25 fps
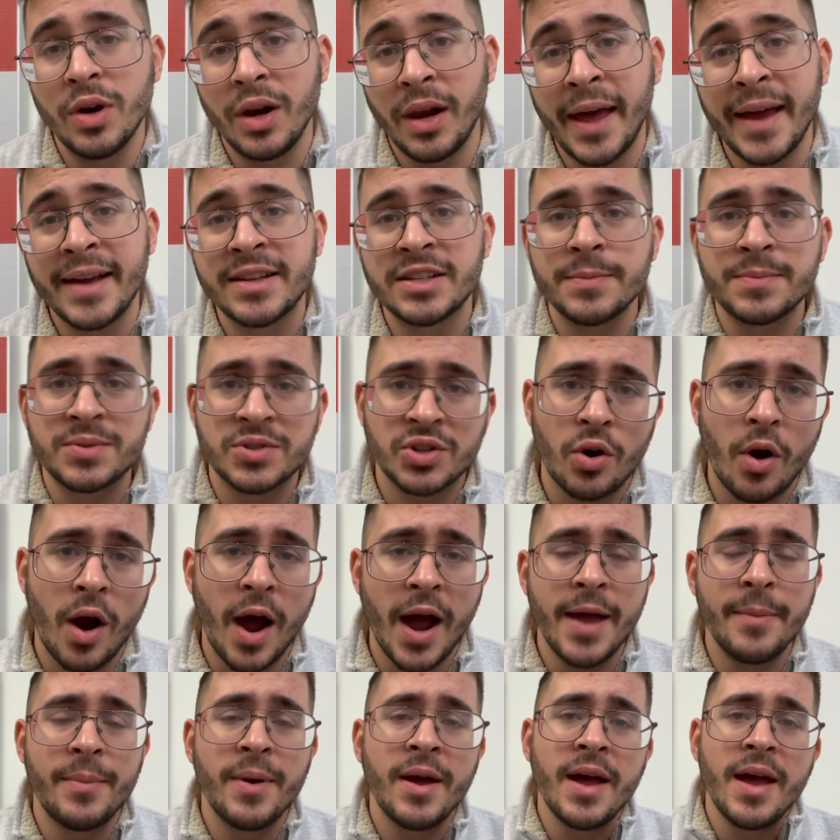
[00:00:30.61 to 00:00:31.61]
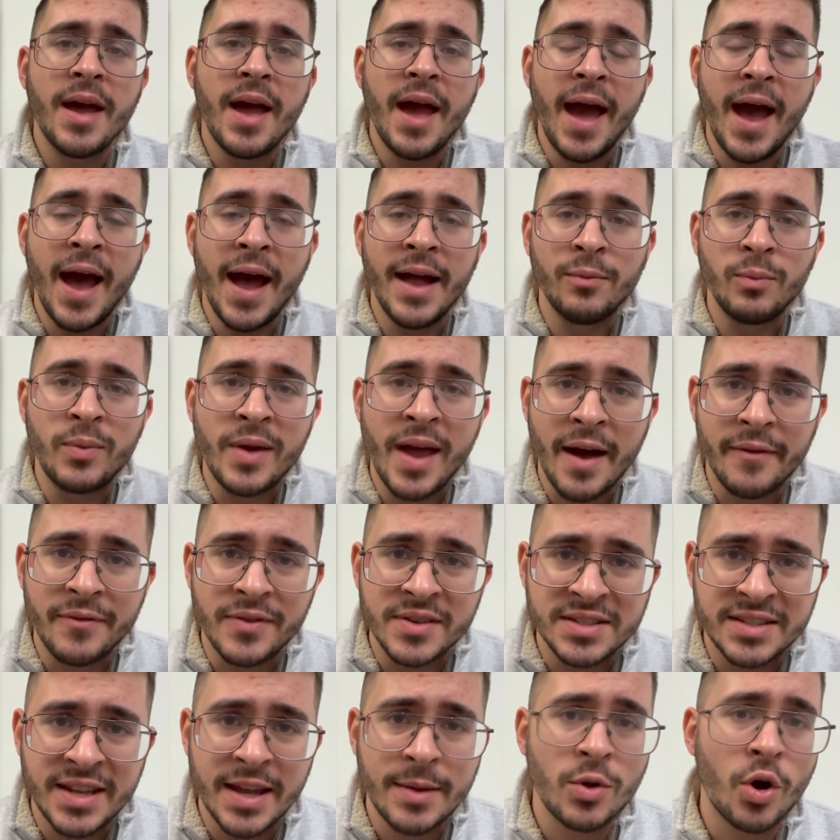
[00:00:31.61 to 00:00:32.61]
Like, subscribe, and we have the
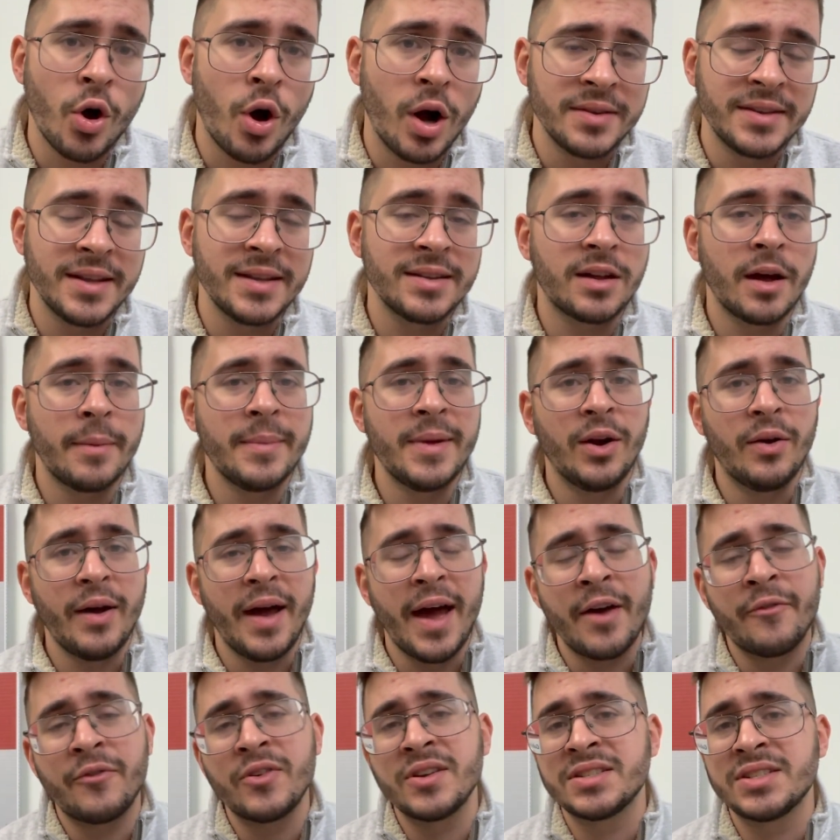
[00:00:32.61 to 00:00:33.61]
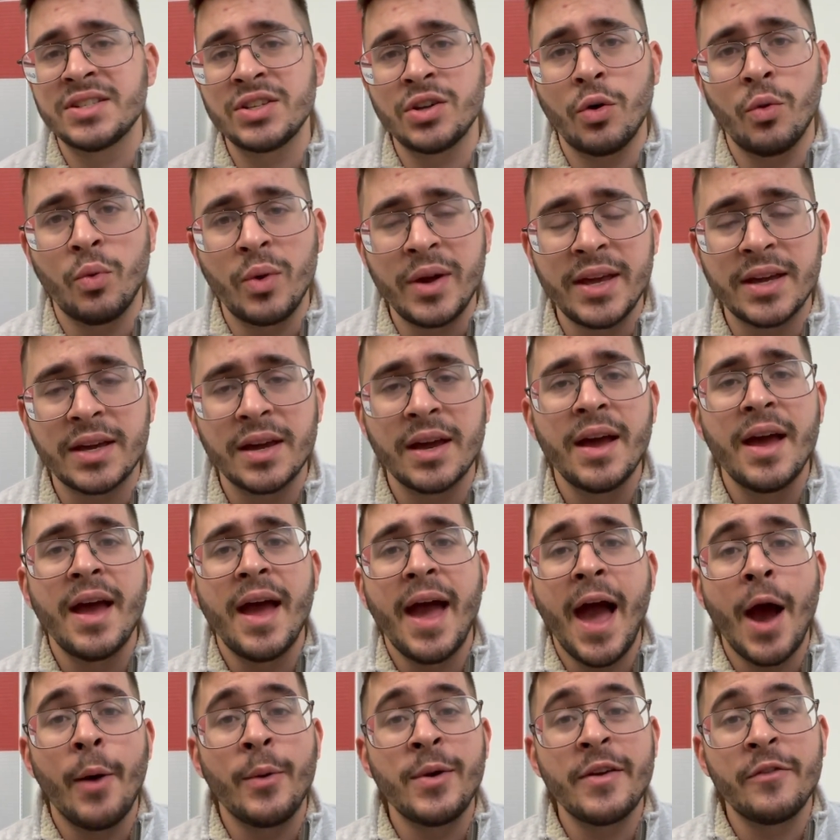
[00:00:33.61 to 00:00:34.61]
same content coming out every single week,
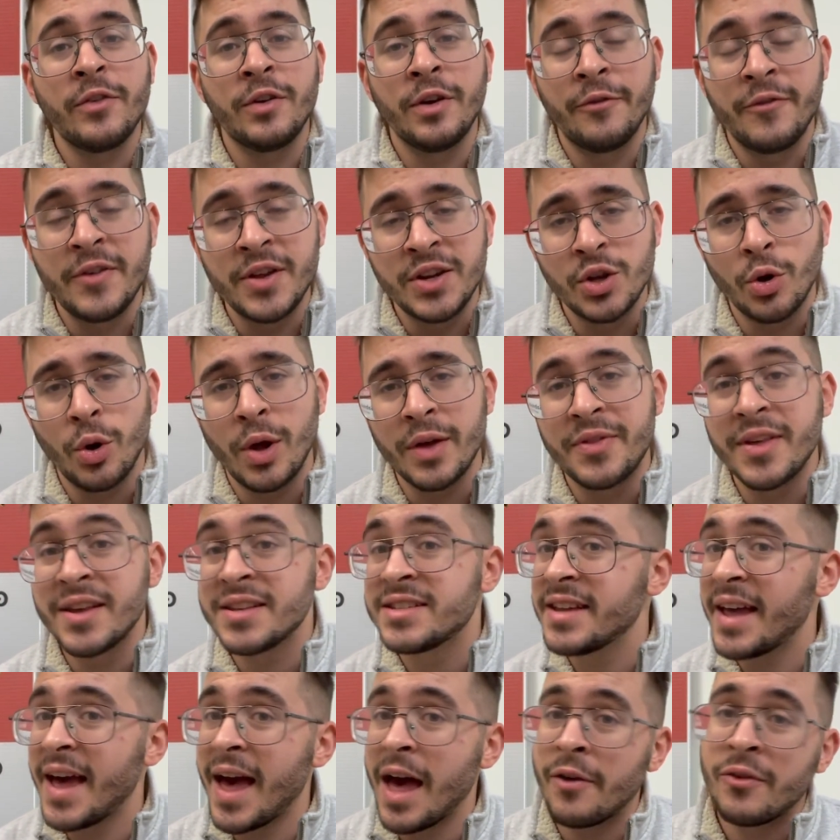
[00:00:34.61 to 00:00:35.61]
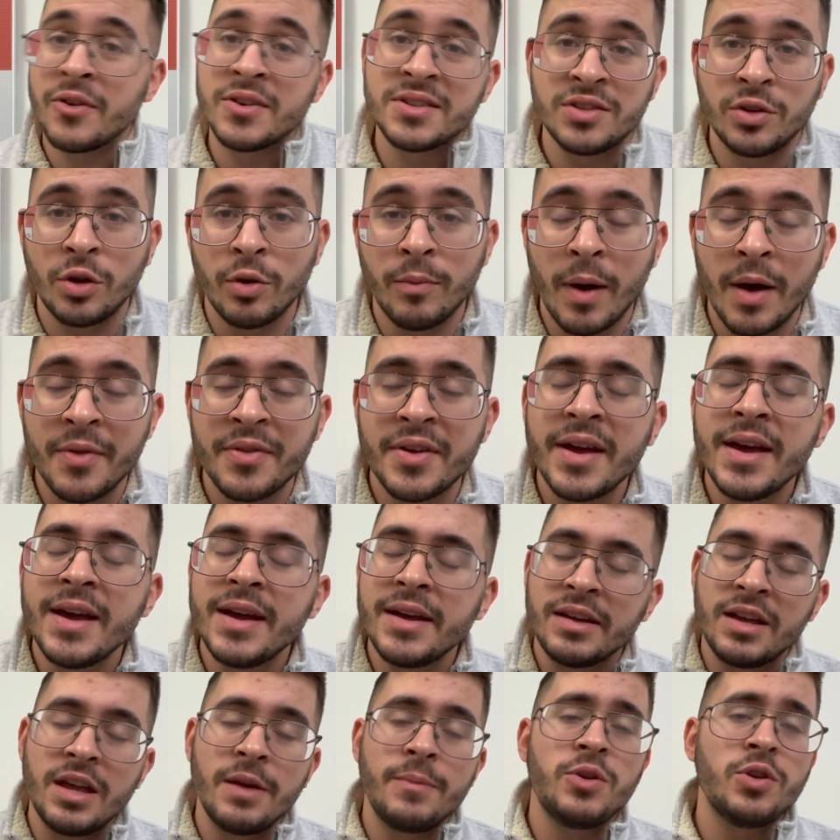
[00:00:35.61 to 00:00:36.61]
and we have a video like this every single month,
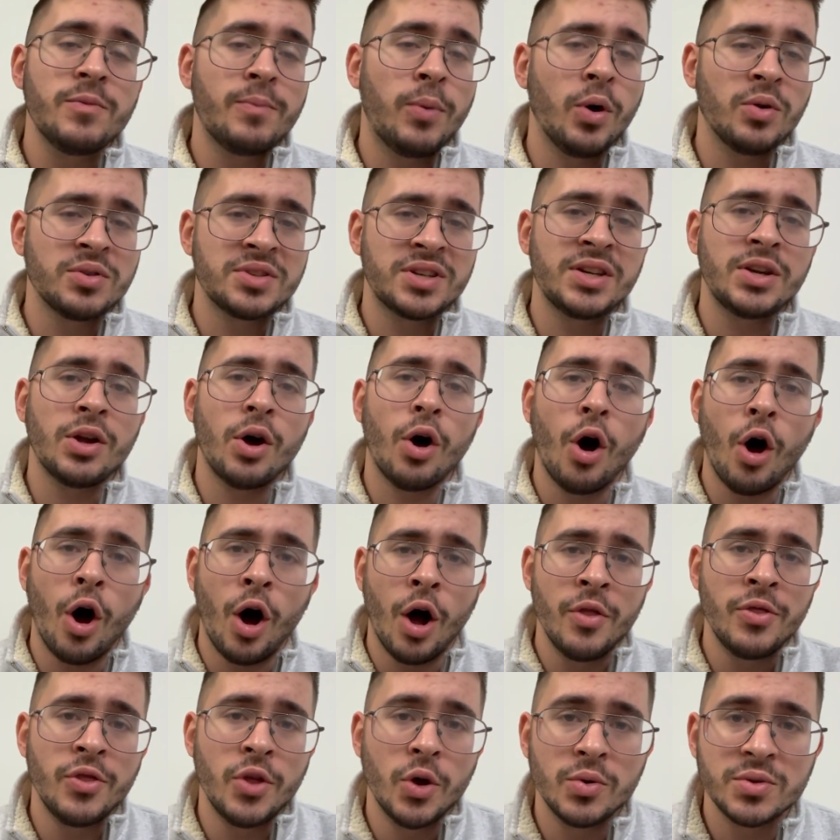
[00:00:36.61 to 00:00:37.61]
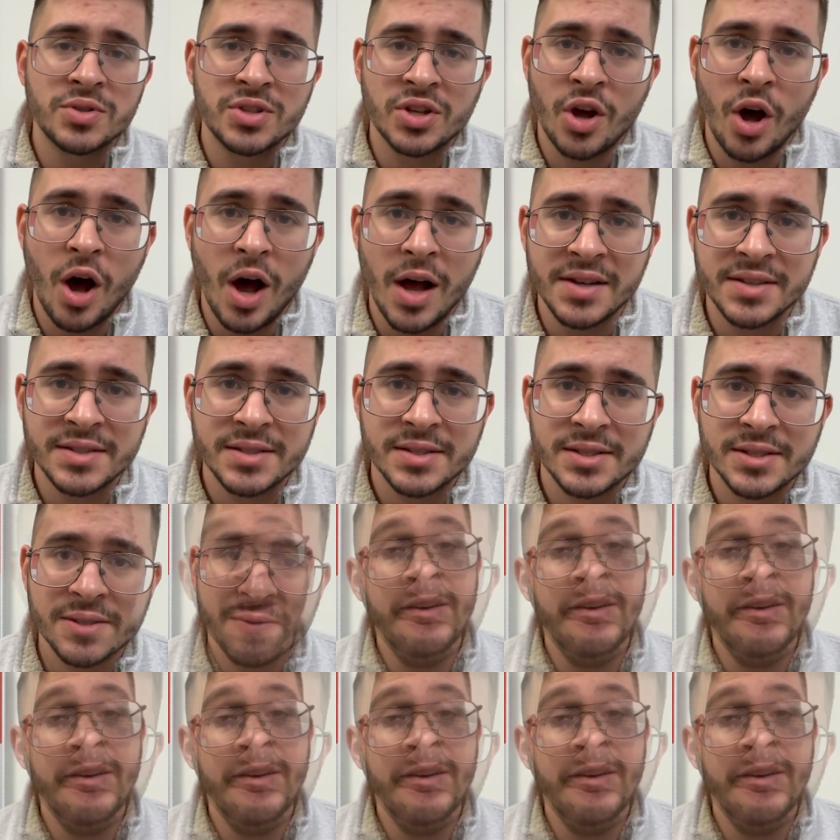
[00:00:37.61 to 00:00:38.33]
keeping you posted on those costs.